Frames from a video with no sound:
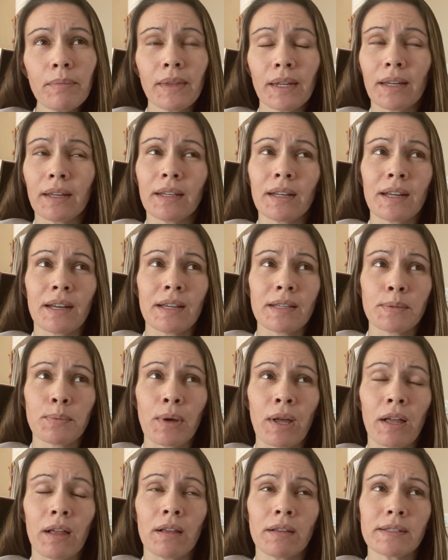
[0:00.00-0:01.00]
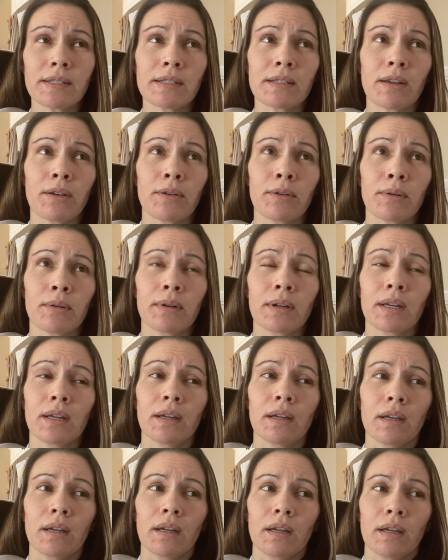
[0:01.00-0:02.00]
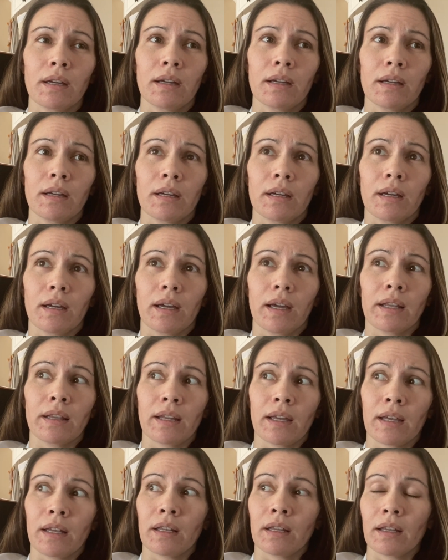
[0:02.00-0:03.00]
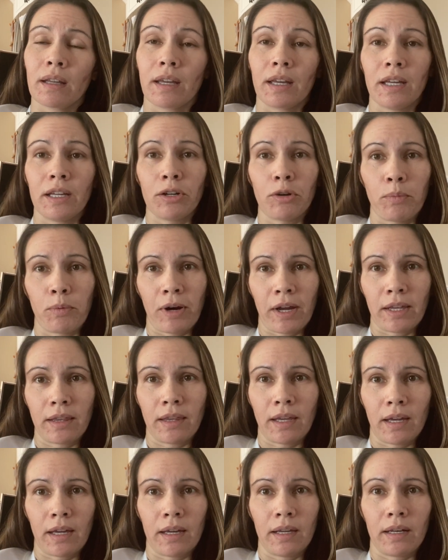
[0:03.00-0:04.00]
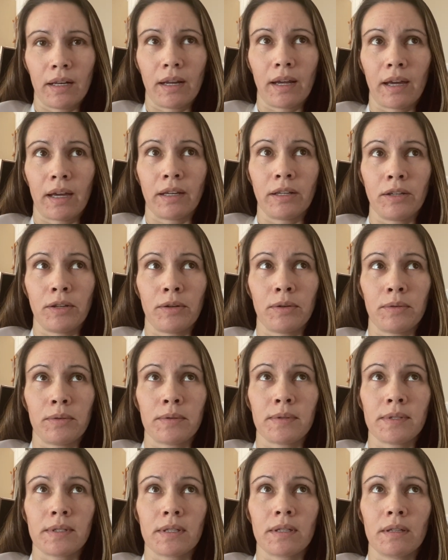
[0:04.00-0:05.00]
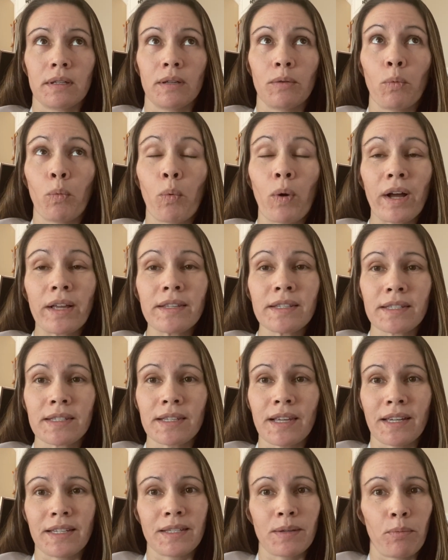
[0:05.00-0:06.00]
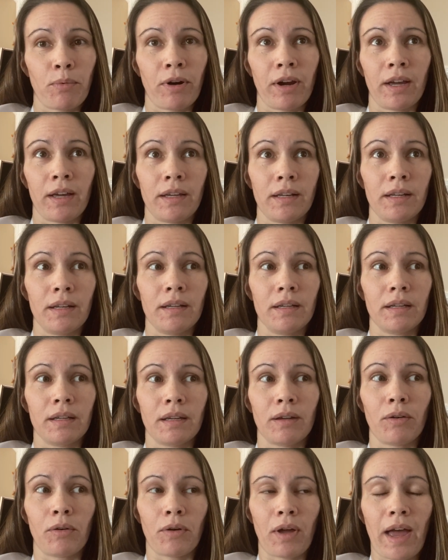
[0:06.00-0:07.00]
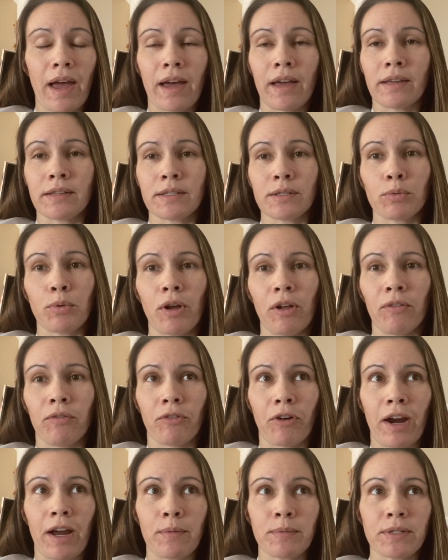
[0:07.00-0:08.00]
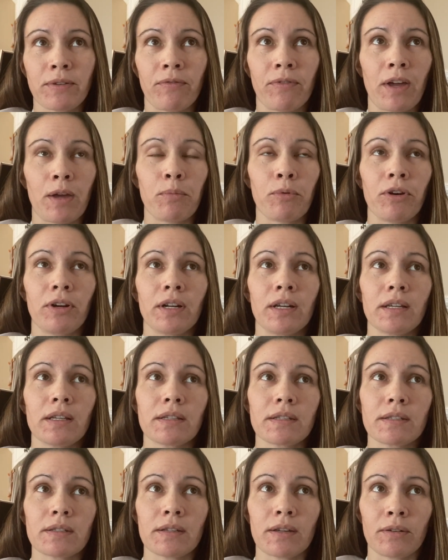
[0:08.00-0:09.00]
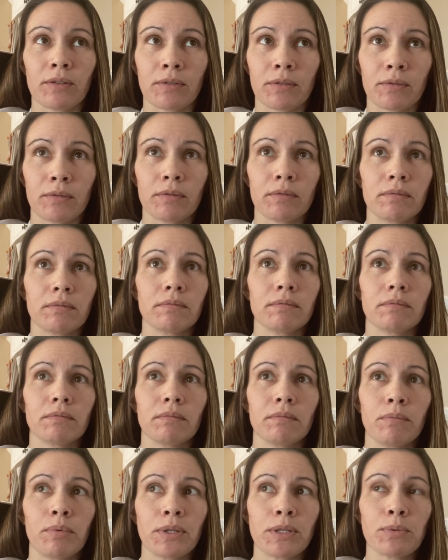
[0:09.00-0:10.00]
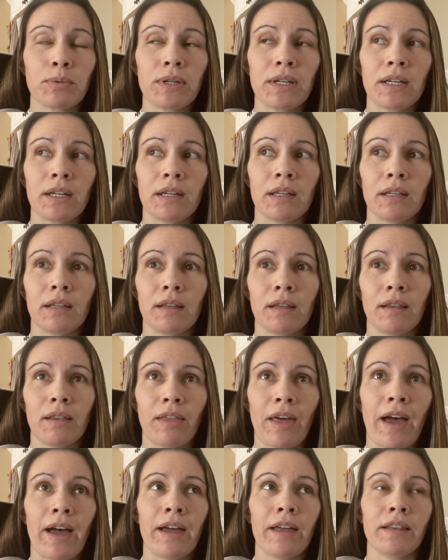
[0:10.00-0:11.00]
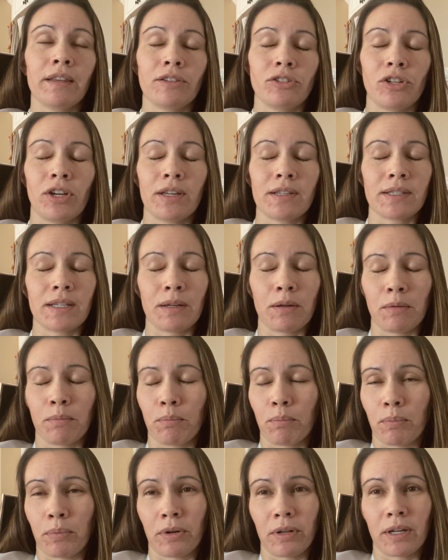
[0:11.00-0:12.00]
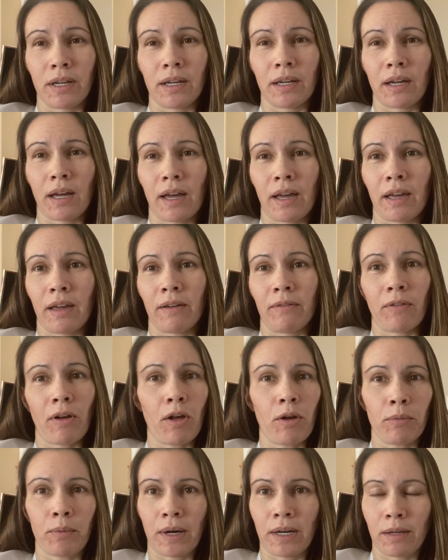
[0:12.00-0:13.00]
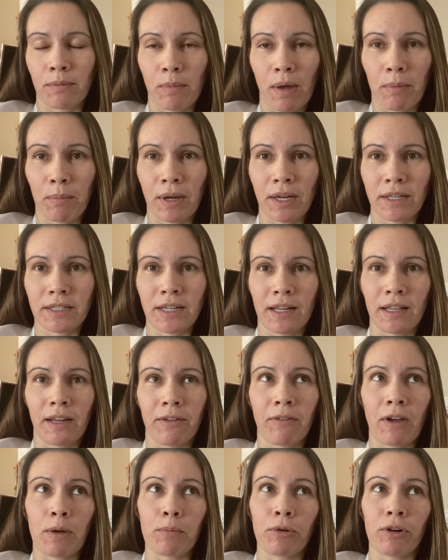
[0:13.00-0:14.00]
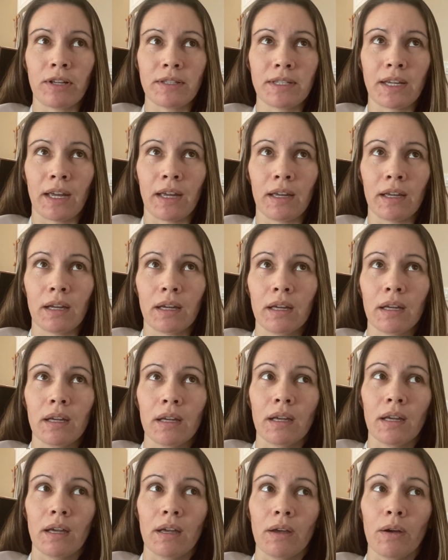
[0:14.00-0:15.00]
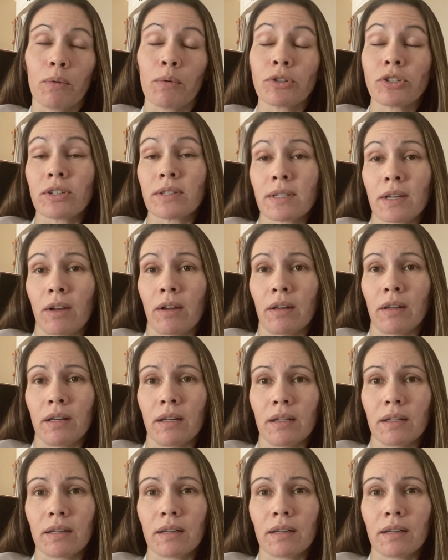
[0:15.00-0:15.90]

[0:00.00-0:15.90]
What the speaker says: in it as well. So, and then the keto bread that I use, one slice of bread has 12 grams of fiber in it. So between that and the chia seed pudding, I've already met my daily fiber intake, which is good